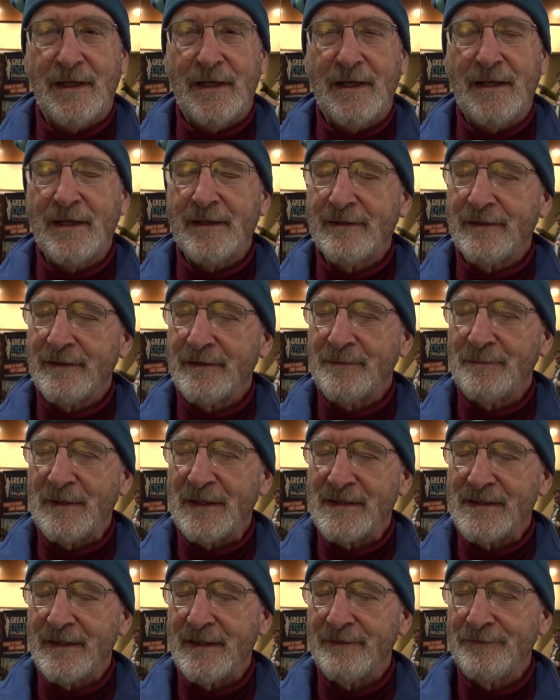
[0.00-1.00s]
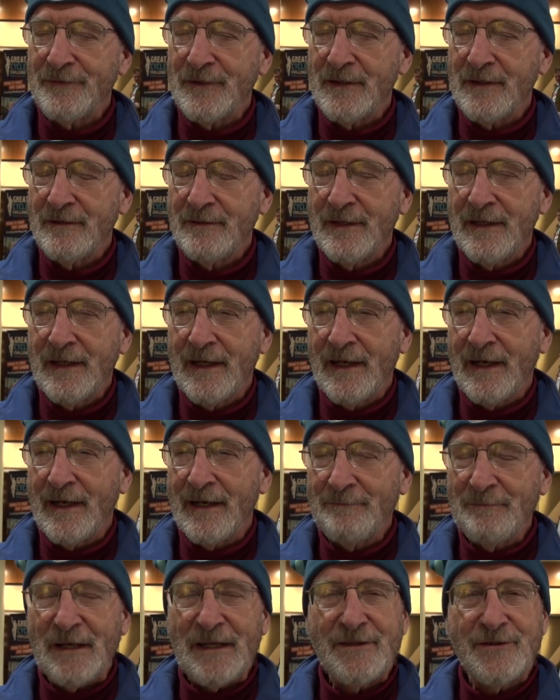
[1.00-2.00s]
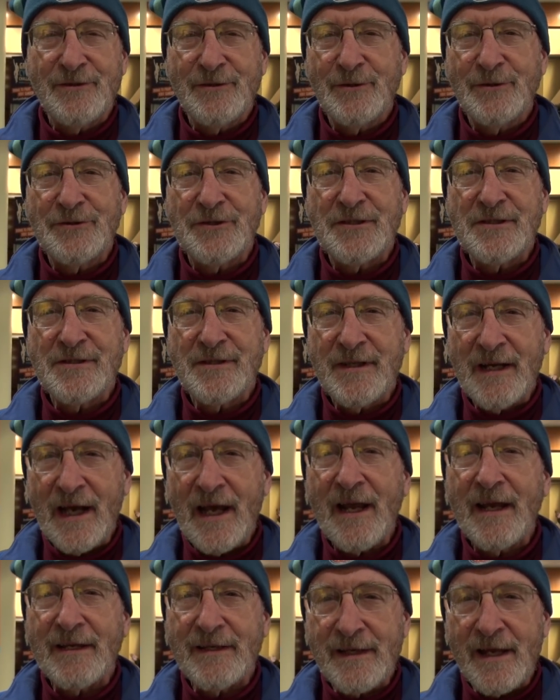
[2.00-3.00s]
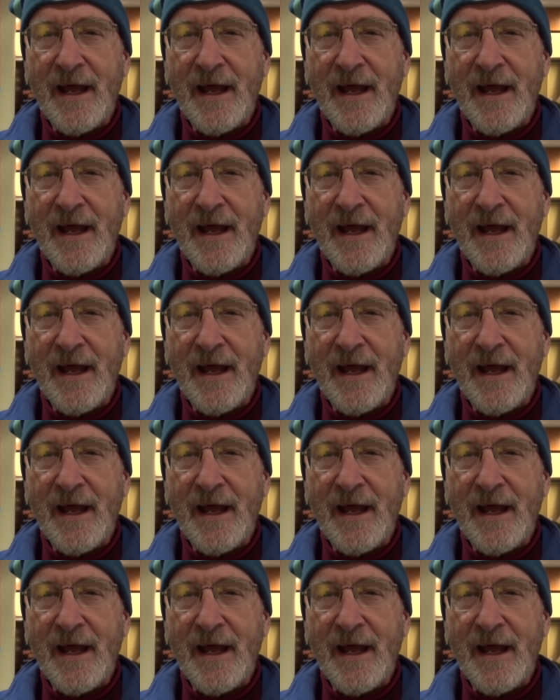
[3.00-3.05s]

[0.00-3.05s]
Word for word: And I thought to myself, you know, I'm not sure she's got it